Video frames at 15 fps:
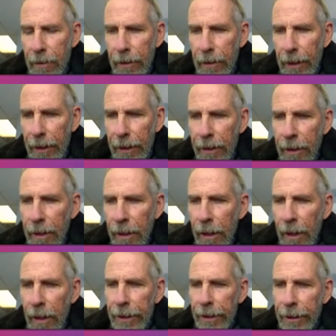okay,
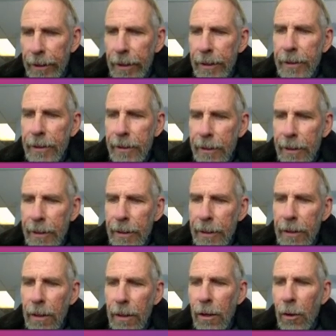you're going to
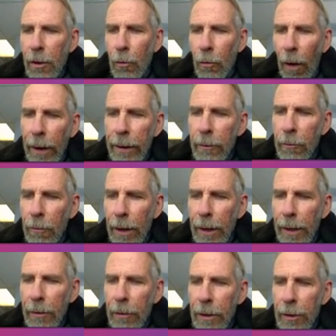see right
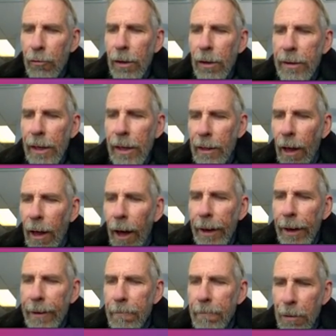away which one they
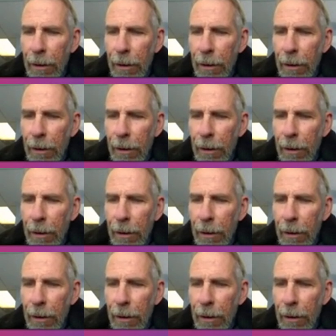like,